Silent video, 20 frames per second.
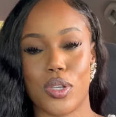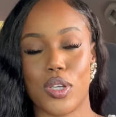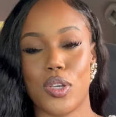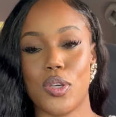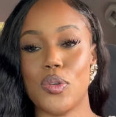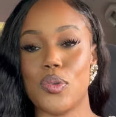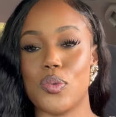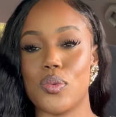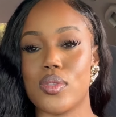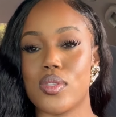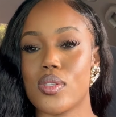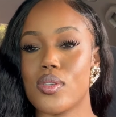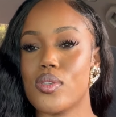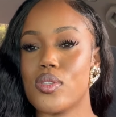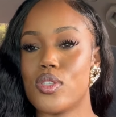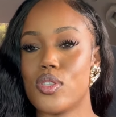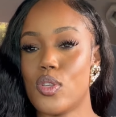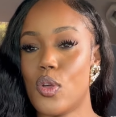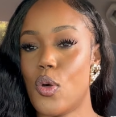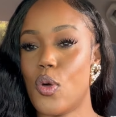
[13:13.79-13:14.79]
cute.
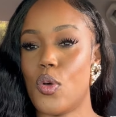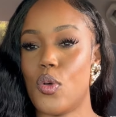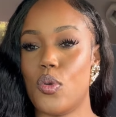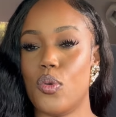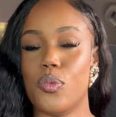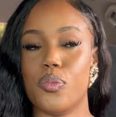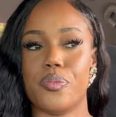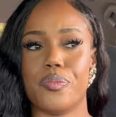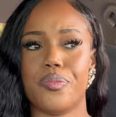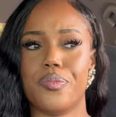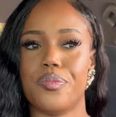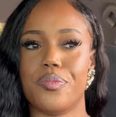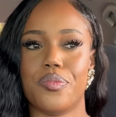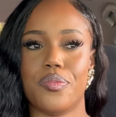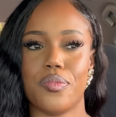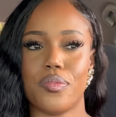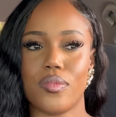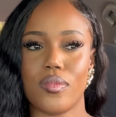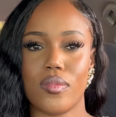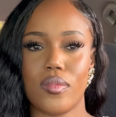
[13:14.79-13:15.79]
So
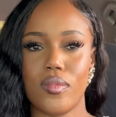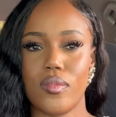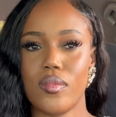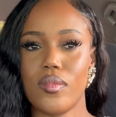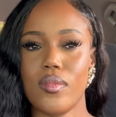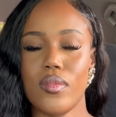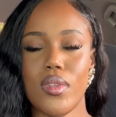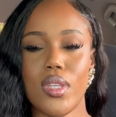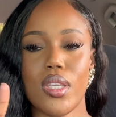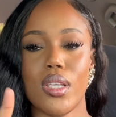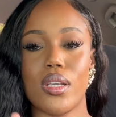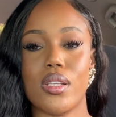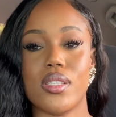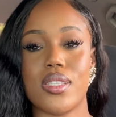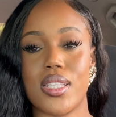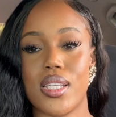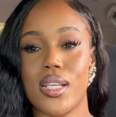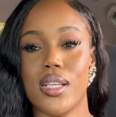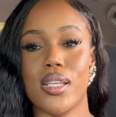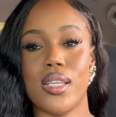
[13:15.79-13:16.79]

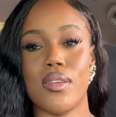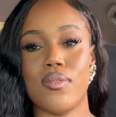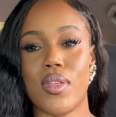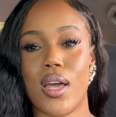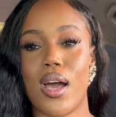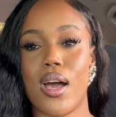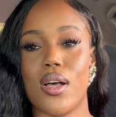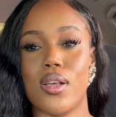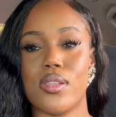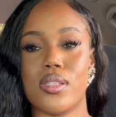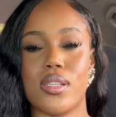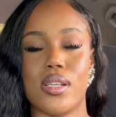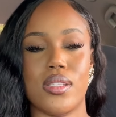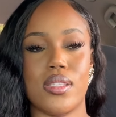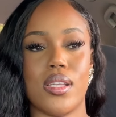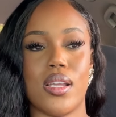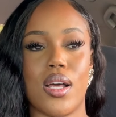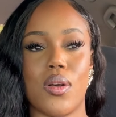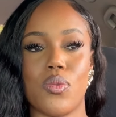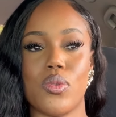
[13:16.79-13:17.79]
didn't leave the house
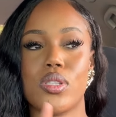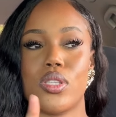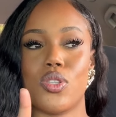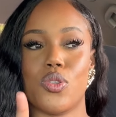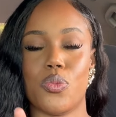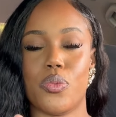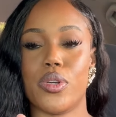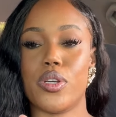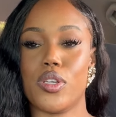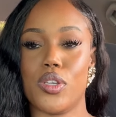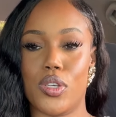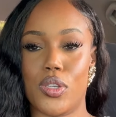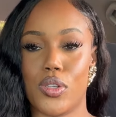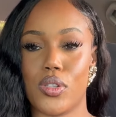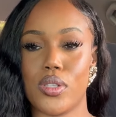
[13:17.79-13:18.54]
until I was super cute.